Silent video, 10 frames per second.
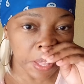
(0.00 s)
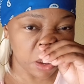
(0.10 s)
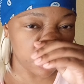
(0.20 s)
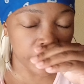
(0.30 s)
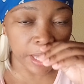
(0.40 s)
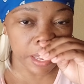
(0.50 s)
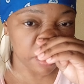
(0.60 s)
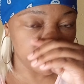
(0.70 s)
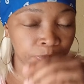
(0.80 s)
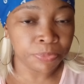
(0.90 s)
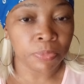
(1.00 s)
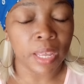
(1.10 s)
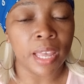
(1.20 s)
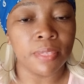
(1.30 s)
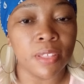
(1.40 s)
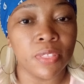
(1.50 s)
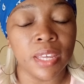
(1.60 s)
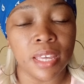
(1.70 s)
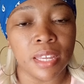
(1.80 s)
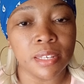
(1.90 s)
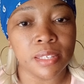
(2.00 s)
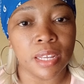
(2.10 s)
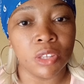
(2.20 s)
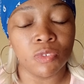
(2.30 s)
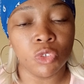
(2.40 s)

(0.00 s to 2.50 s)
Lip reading: Okay? And the thing is, you have